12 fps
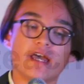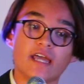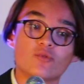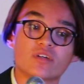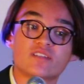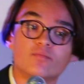
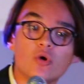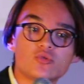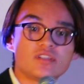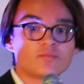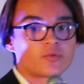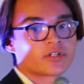And what's
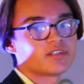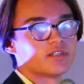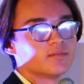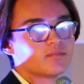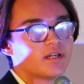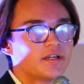most
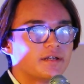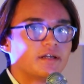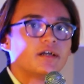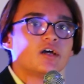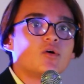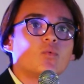important,
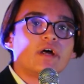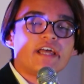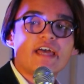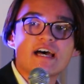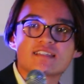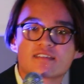when I
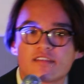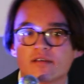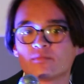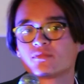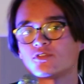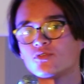ask
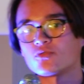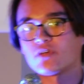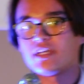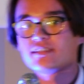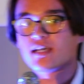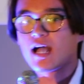them to
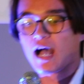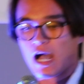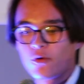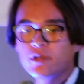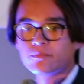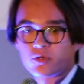rate
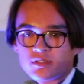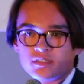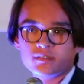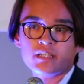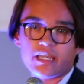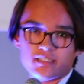how
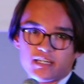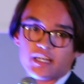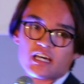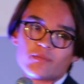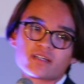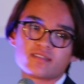important a
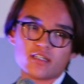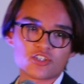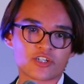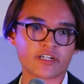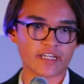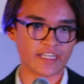dynamic
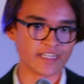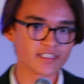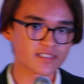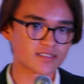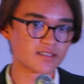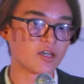teacher
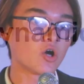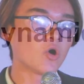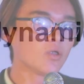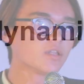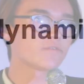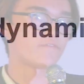is, all